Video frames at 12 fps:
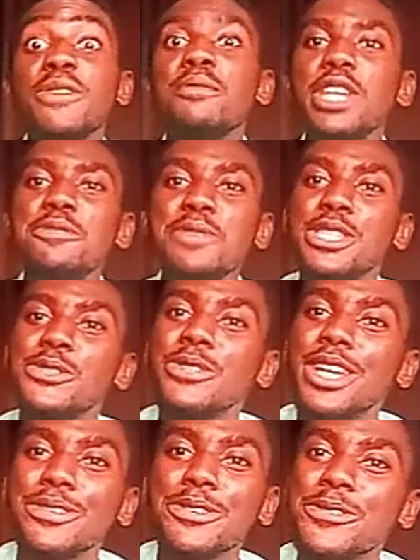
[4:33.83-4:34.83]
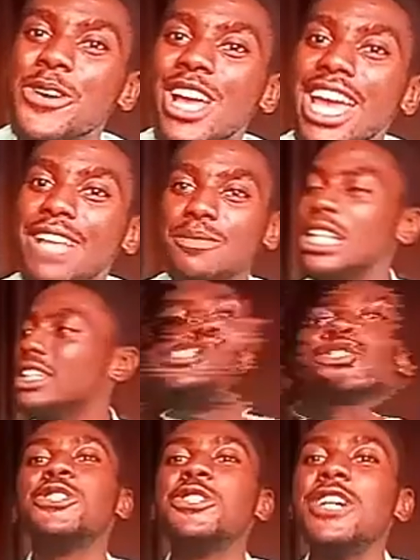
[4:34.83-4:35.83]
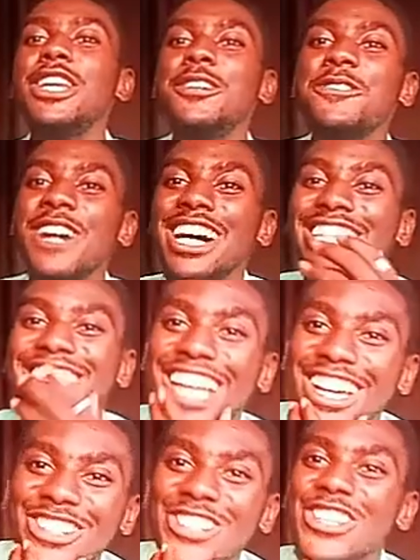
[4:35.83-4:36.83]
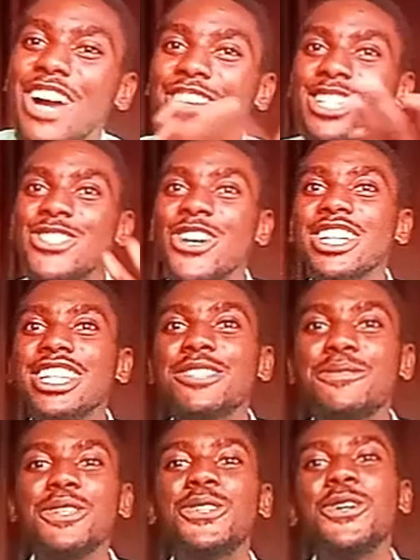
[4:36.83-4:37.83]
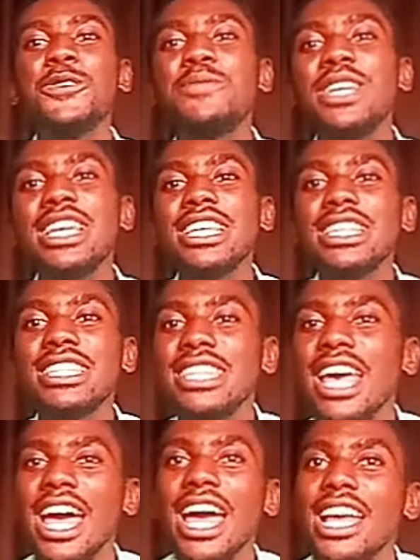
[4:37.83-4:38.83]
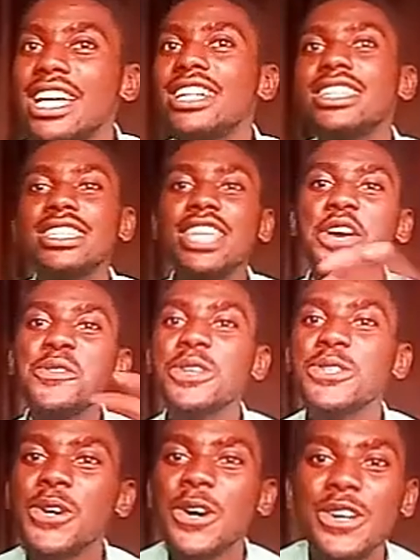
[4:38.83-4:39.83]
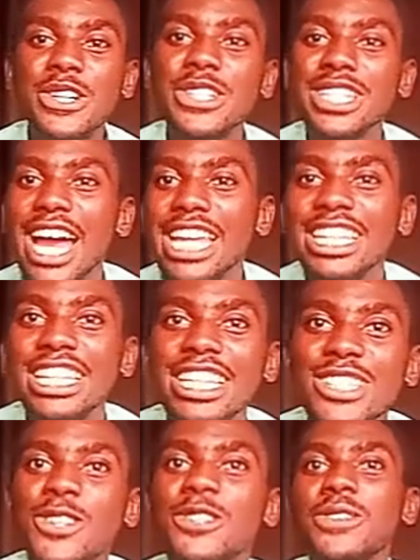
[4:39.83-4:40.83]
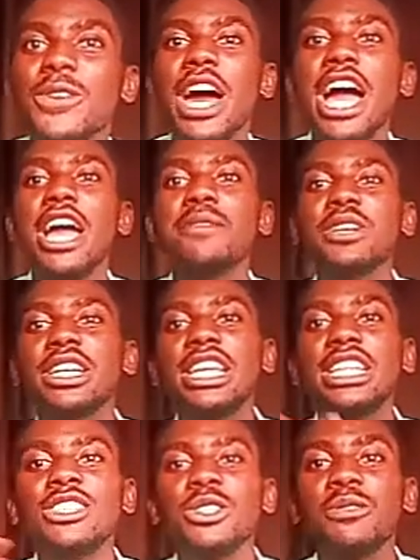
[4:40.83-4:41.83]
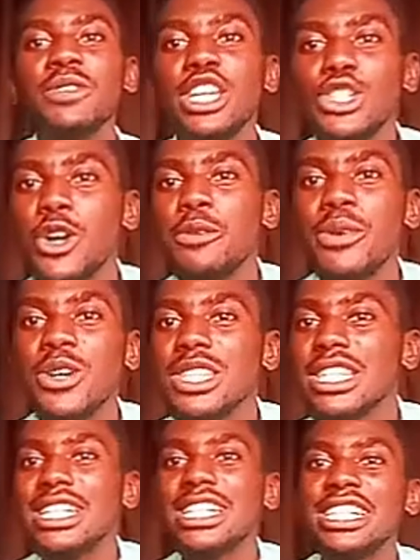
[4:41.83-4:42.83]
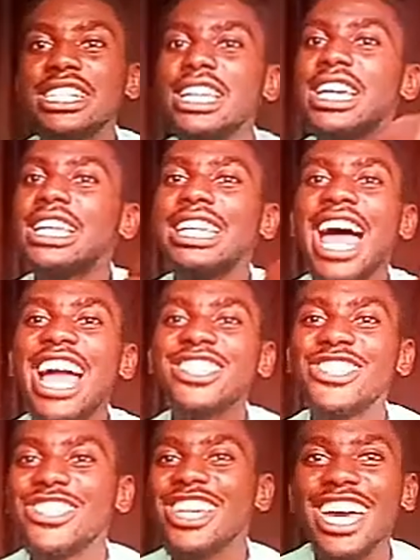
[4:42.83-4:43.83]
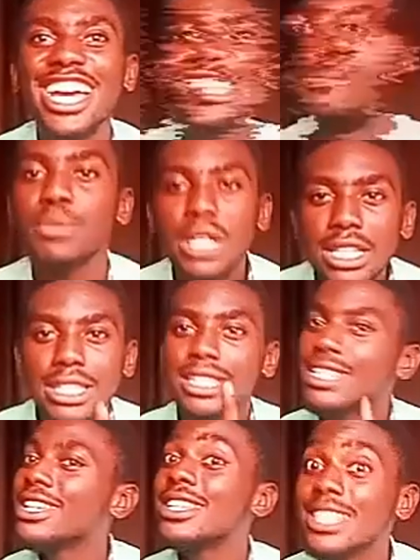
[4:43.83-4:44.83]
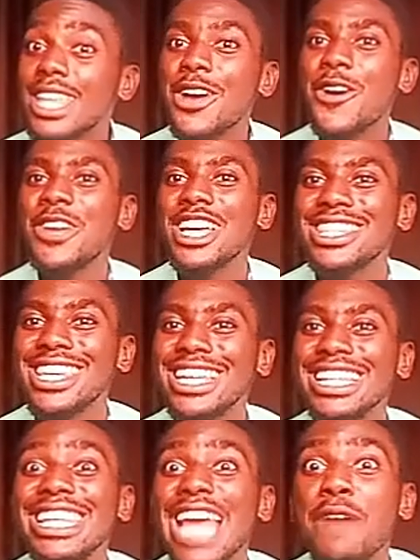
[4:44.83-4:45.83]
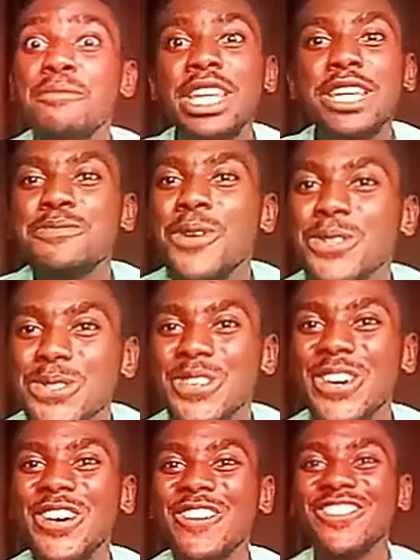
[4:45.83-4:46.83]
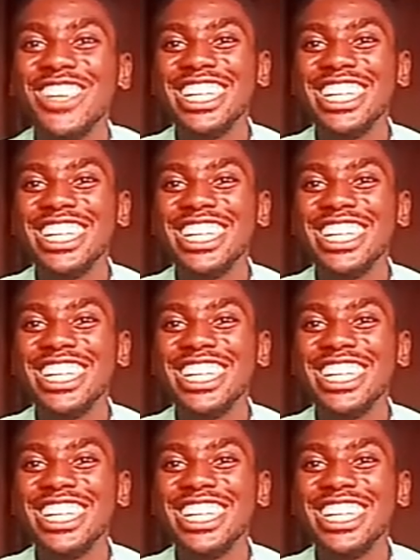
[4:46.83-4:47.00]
family meeting they do for yet. So, hello fans, I know you have enjoyed this video. Please stay with us. Kindly subscribe, click the notification button, like, share. Please stay connected. There are many more to come.